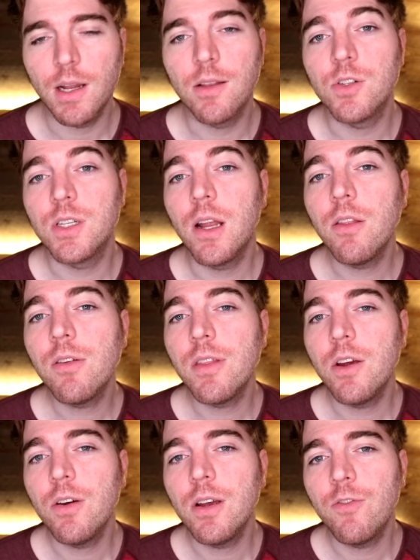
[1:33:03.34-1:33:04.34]
Now, there's another
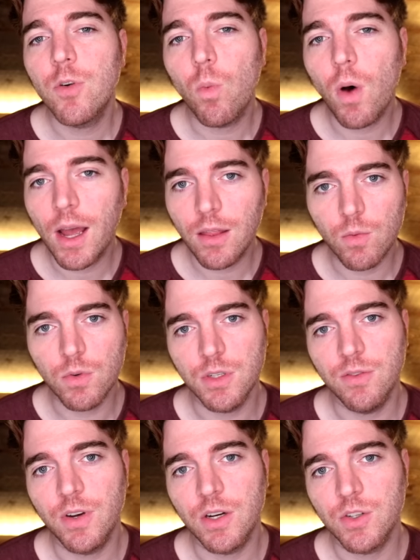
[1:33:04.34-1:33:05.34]
theory for why the Woolsey
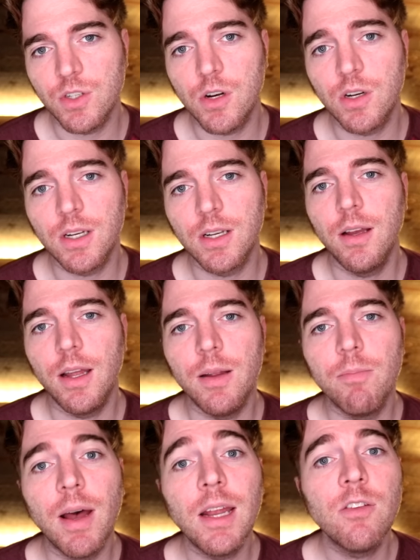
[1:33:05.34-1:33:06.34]
Fire started, and
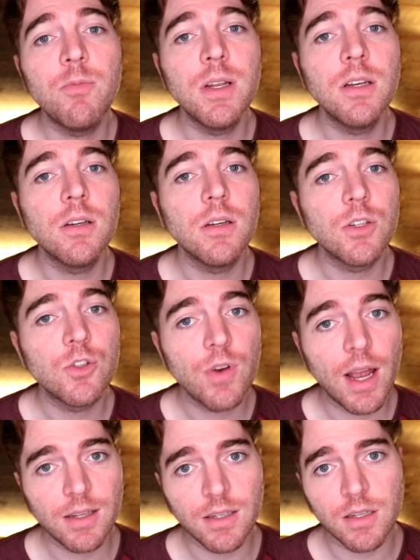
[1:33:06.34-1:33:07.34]
it might have been to
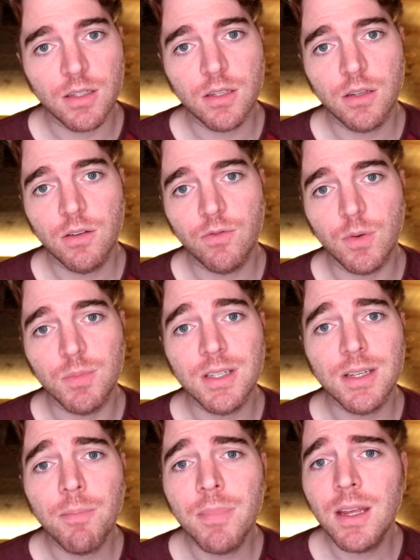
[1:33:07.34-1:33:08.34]
distract us from
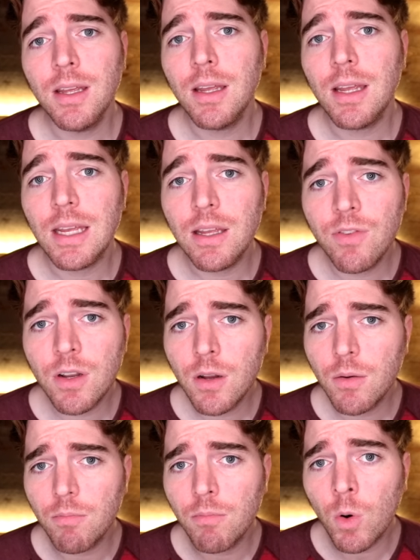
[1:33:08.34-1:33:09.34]
something even
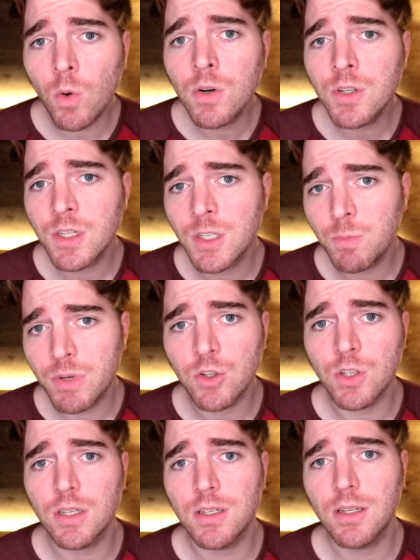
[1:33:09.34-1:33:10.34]
more
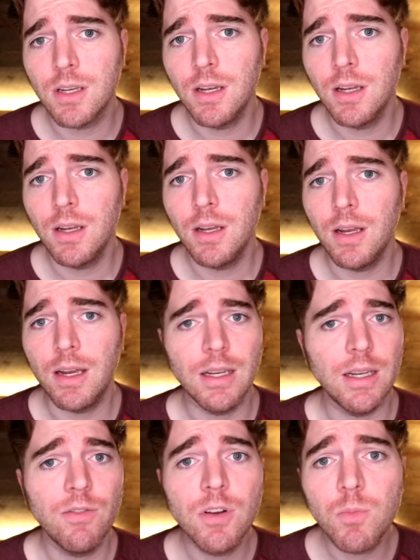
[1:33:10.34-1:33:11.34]
suspicious
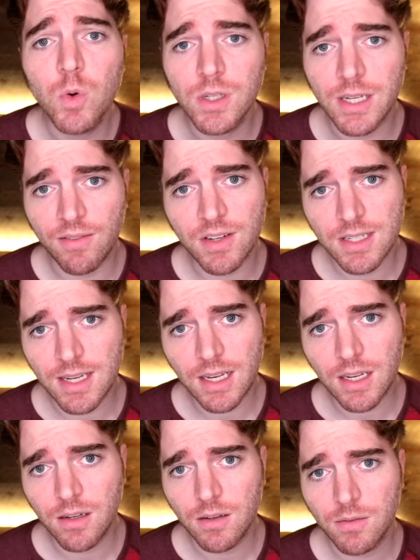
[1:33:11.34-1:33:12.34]
and even more
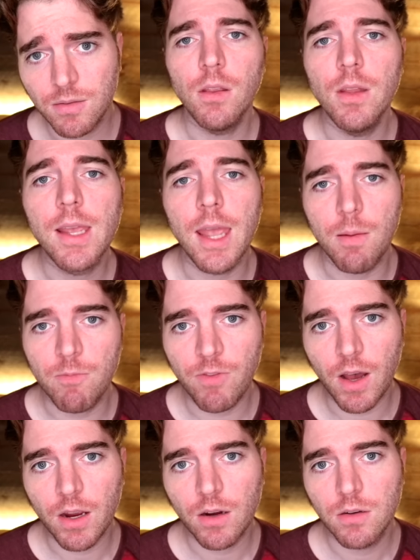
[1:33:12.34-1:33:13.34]
devastating, the
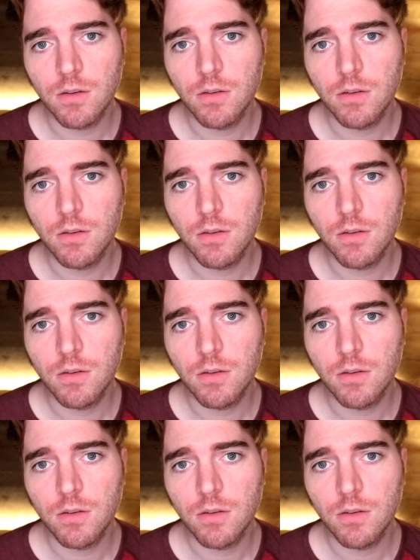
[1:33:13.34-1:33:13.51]
campfire.